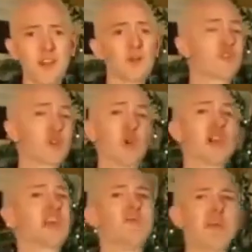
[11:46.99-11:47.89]
it was
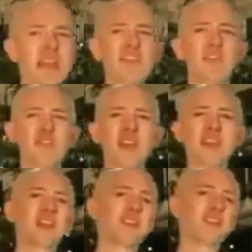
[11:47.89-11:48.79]
truly an amazing
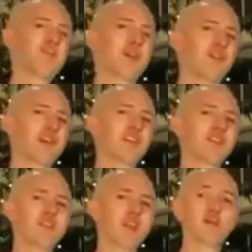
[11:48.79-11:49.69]
feeling to see my
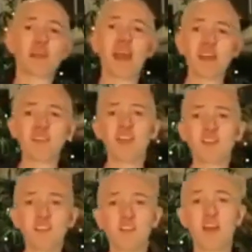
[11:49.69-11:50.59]
friends and family
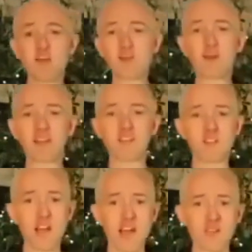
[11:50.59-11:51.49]
access it and optimize
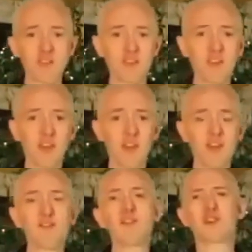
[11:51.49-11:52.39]
their lives.
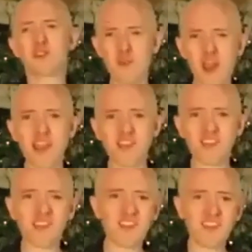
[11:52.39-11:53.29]
It feels great.